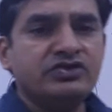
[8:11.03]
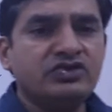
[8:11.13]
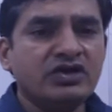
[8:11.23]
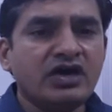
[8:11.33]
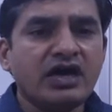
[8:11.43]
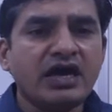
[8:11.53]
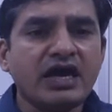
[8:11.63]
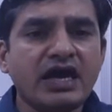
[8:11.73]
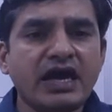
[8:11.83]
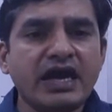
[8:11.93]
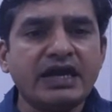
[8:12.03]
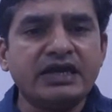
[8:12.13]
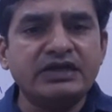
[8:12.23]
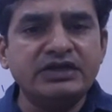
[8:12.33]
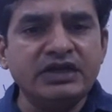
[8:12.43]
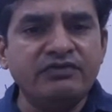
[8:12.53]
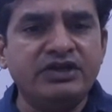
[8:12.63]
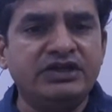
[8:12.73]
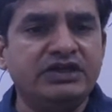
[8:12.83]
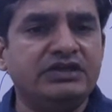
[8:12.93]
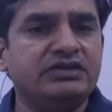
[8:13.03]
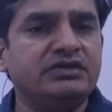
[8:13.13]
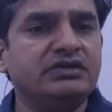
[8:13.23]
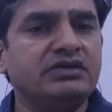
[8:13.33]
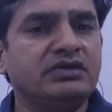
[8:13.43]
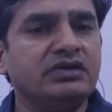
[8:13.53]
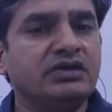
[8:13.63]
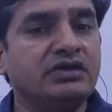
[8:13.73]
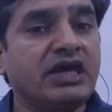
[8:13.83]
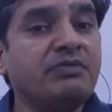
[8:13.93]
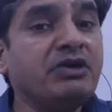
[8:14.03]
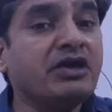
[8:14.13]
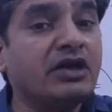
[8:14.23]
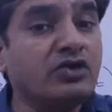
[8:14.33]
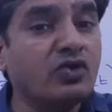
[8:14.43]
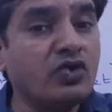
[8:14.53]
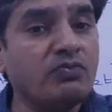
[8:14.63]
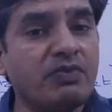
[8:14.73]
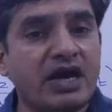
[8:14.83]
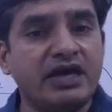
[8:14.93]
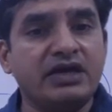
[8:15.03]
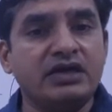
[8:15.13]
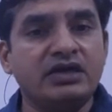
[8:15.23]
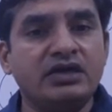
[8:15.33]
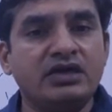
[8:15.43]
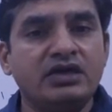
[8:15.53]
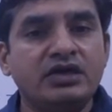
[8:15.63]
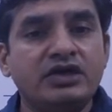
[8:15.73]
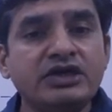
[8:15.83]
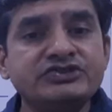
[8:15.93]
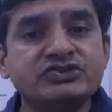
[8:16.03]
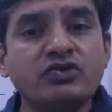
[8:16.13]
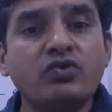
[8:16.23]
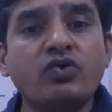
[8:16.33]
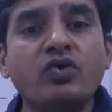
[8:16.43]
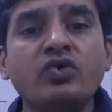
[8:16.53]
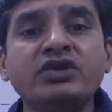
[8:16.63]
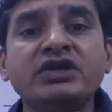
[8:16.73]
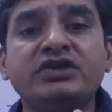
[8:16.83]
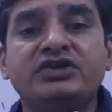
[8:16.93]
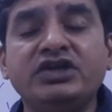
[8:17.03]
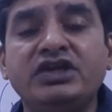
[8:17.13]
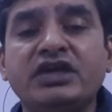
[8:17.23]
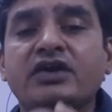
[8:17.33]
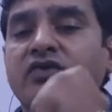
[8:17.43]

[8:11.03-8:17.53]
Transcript: the activity can be controlled by its own decay